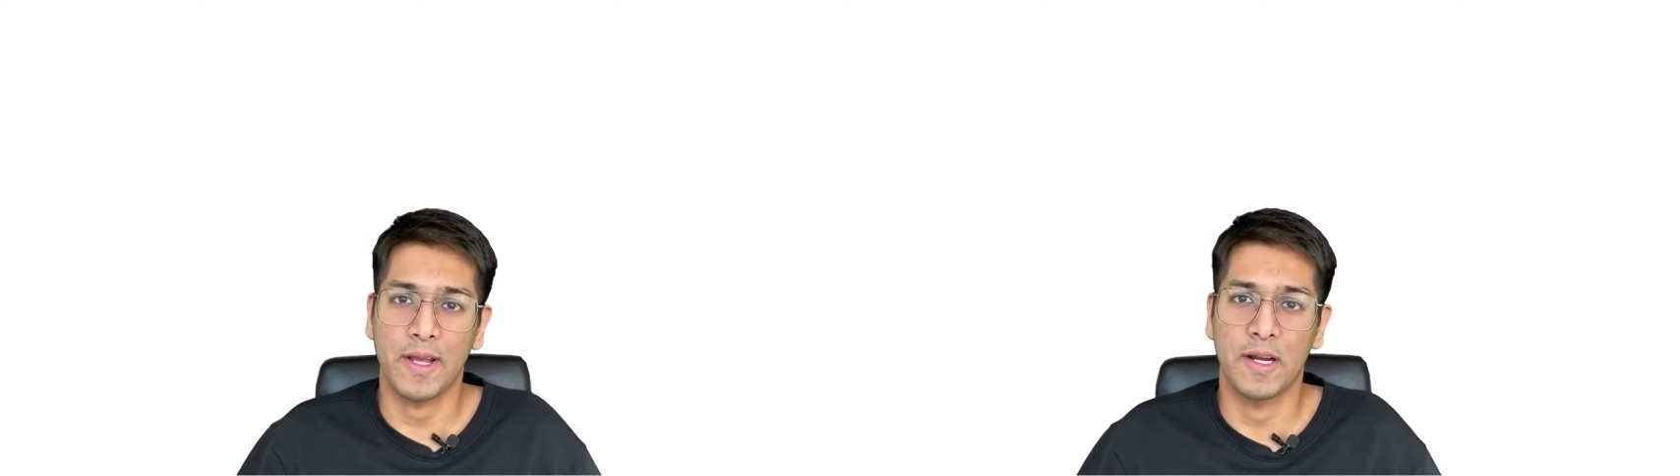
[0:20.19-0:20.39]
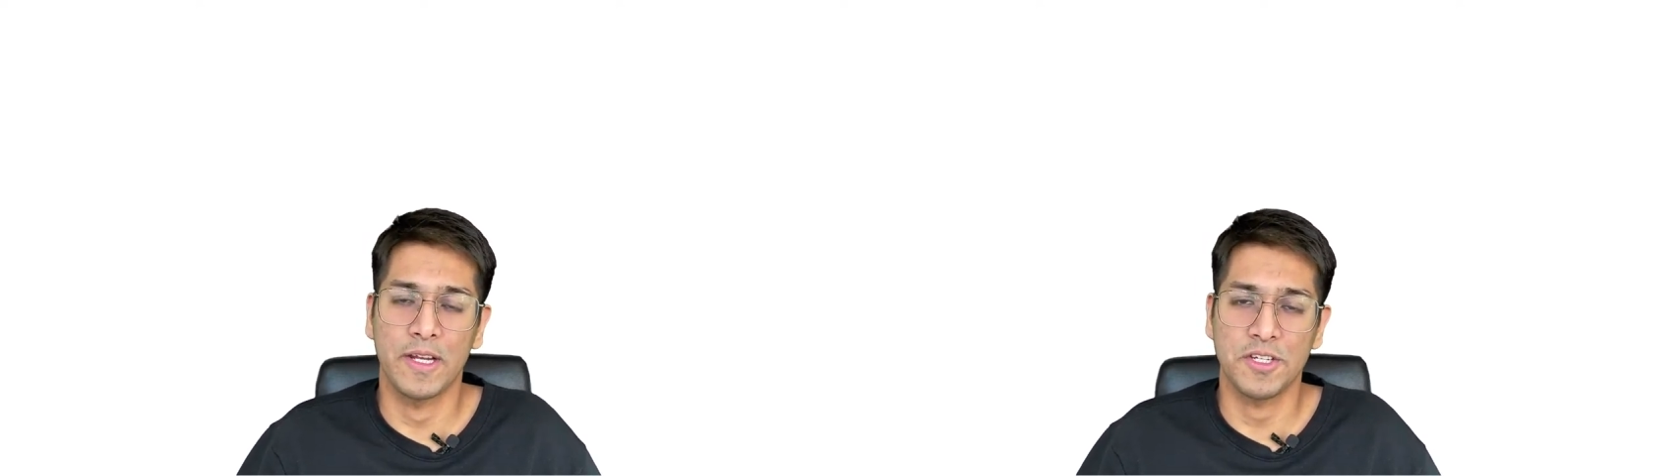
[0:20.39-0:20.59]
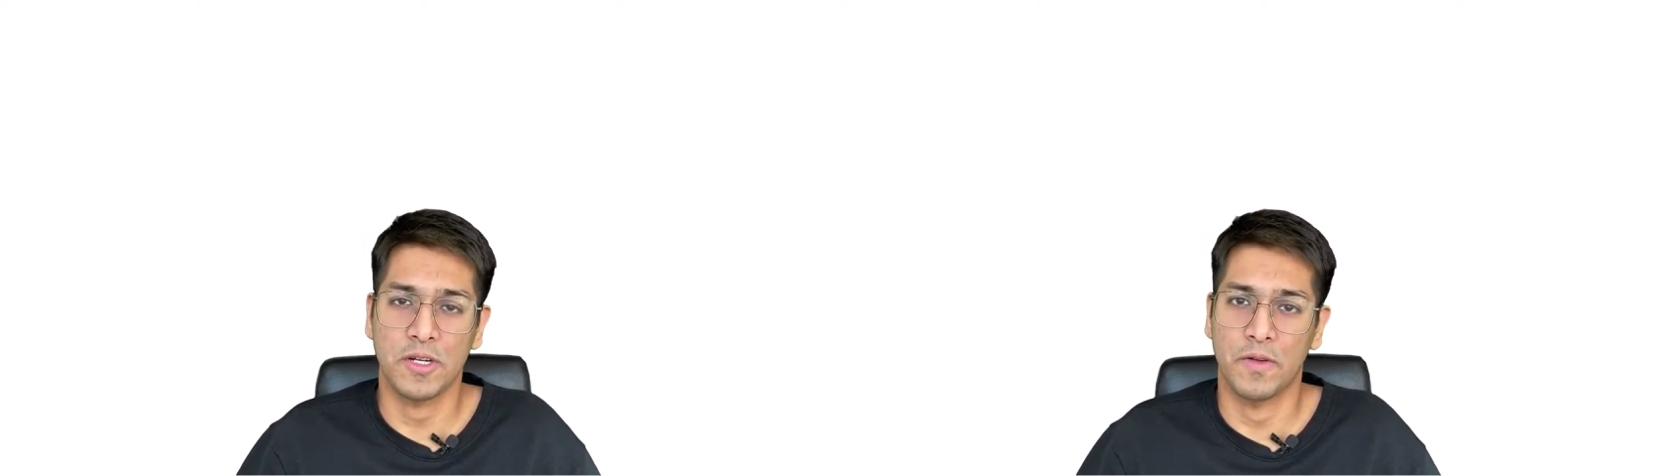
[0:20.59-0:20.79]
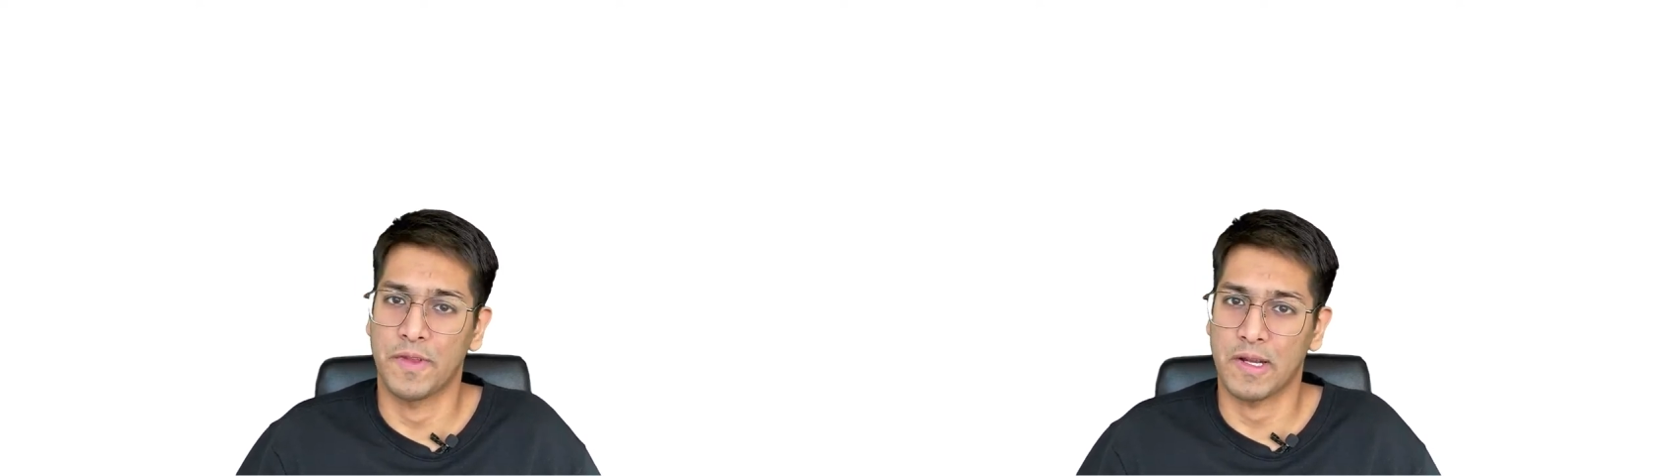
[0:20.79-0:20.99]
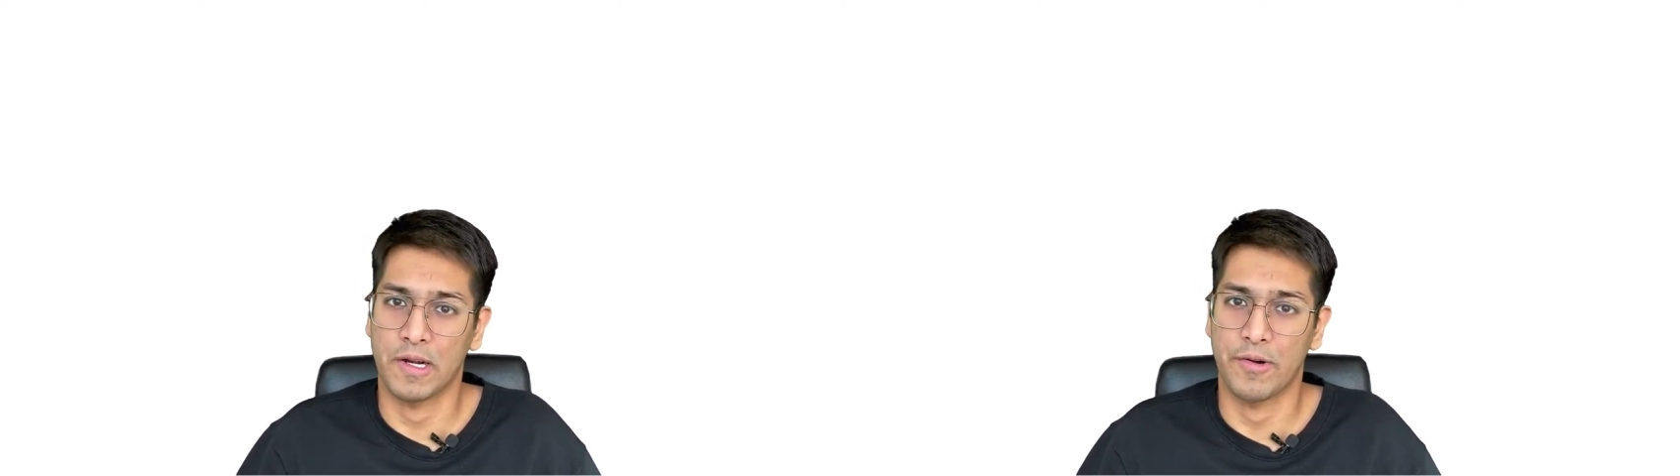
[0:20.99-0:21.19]
condition of
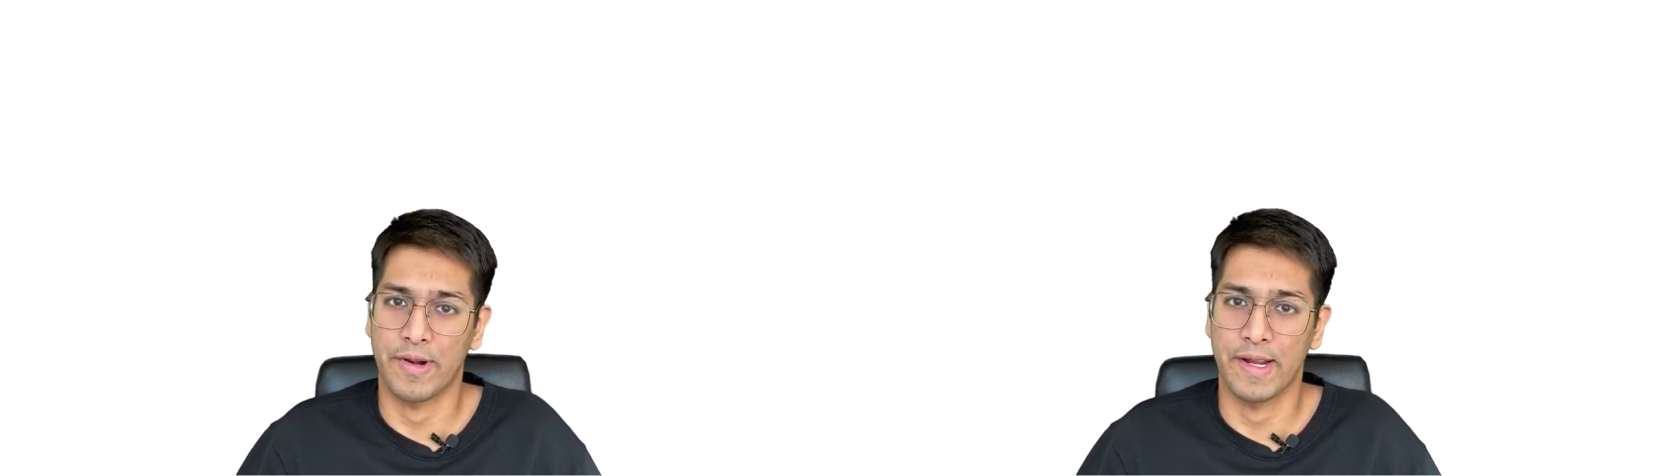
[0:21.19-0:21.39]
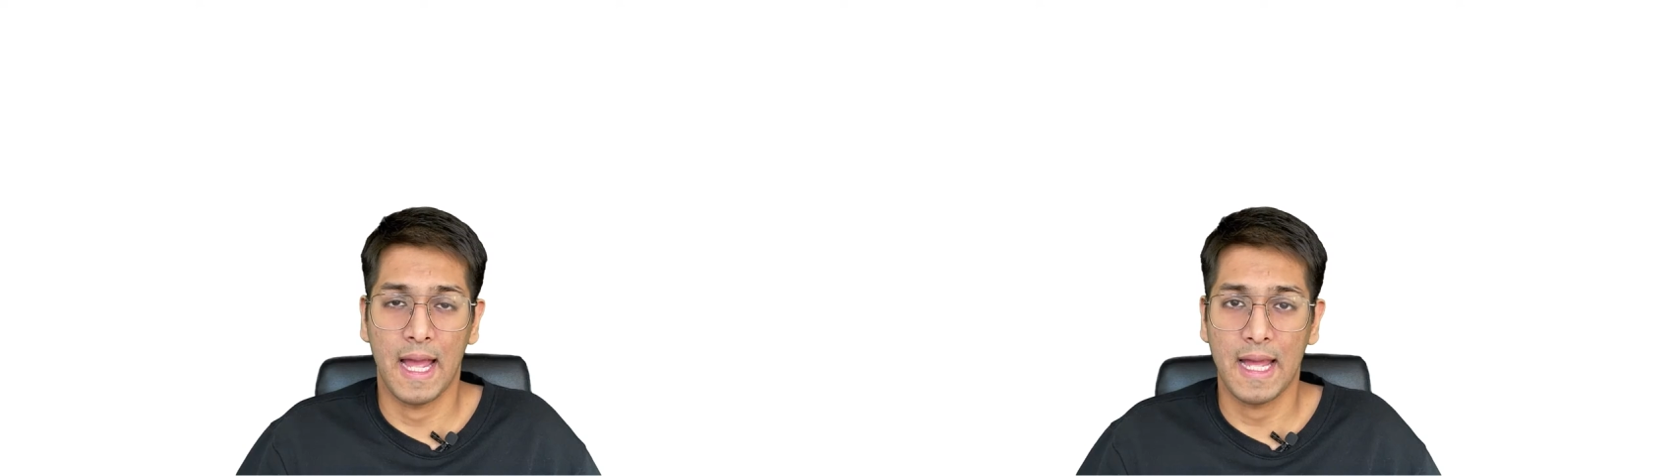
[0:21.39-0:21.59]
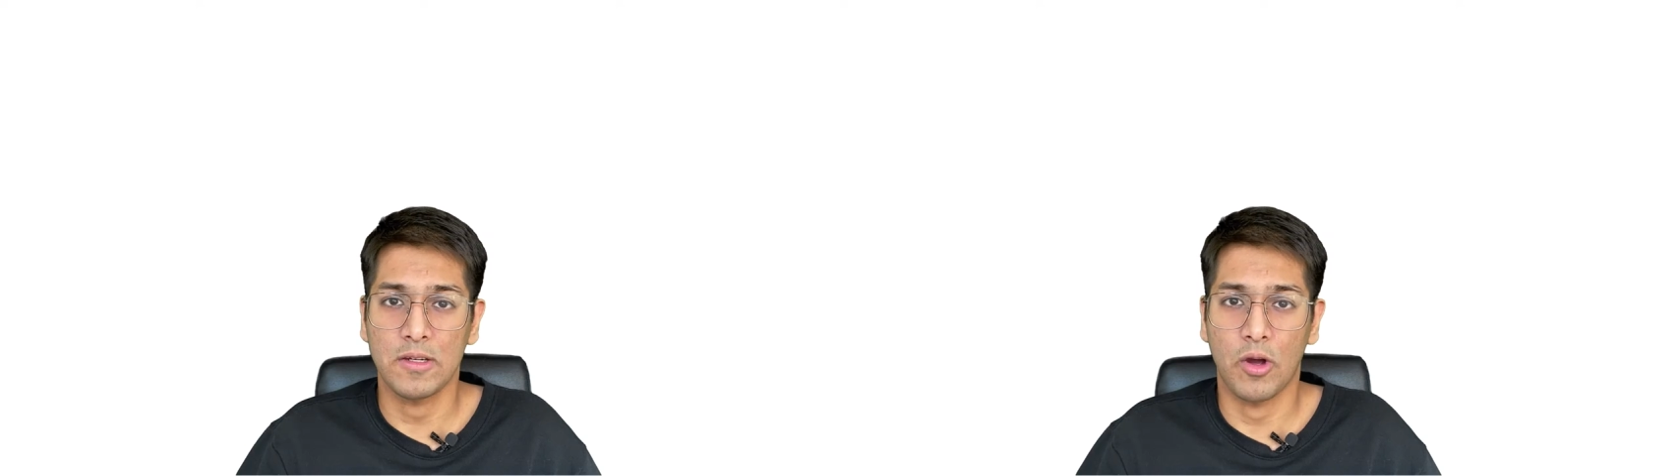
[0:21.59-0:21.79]
the country and